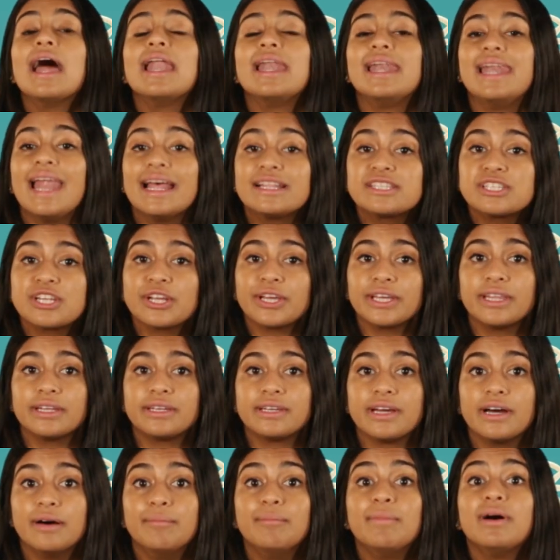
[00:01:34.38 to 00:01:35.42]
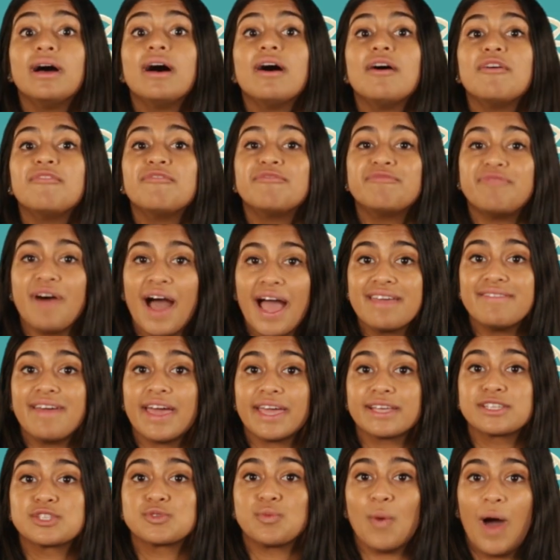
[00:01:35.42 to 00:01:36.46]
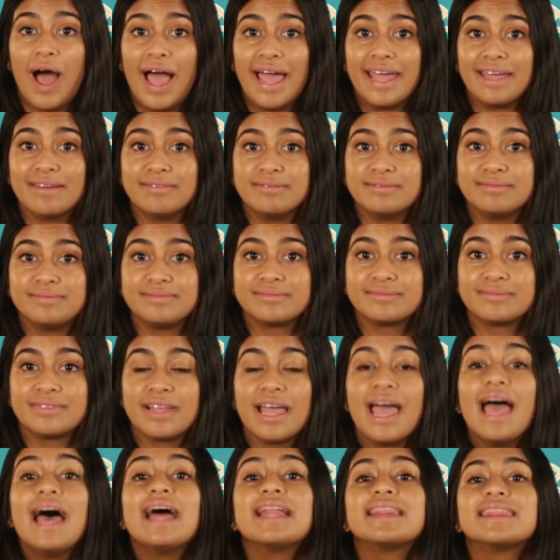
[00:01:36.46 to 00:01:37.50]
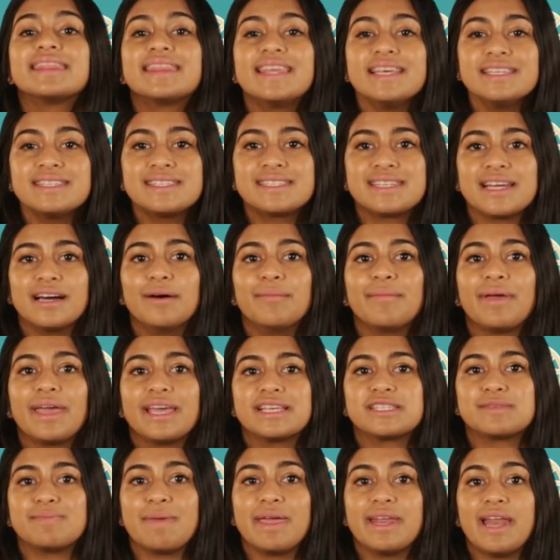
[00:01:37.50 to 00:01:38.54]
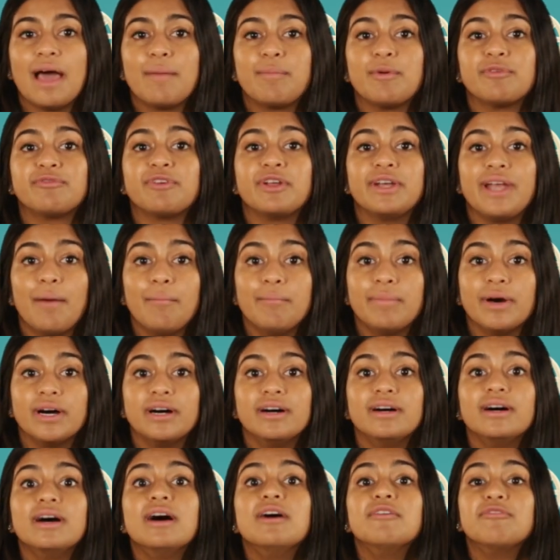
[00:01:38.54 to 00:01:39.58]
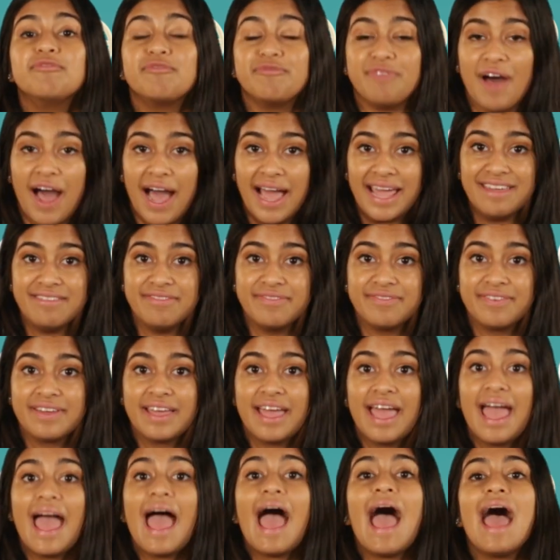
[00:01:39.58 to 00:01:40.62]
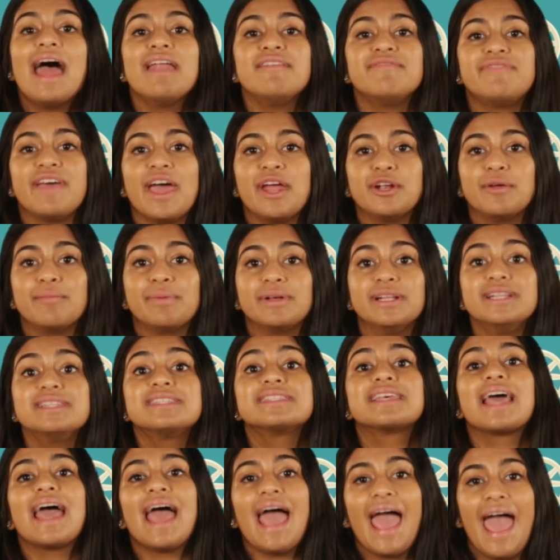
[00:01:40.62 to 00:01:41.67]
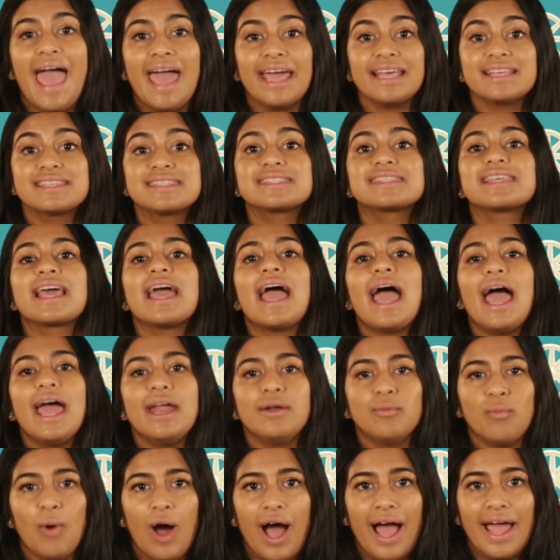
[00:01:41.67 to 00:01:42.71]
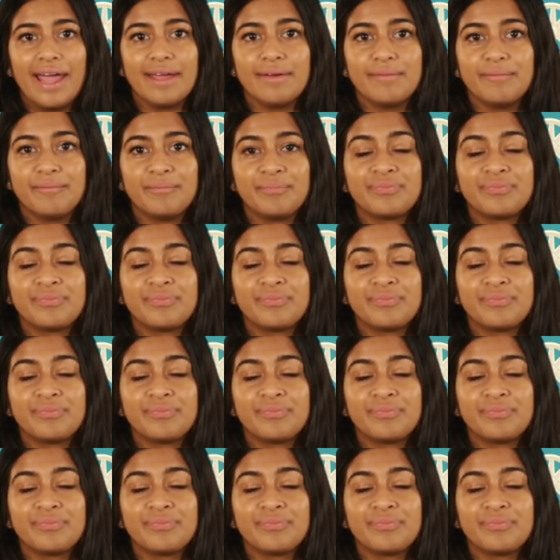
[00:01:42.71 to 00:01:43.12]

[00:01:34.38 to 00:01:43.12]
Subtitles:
Let's look at the term 5xy. This term is made up of a number 5 and variables x and y.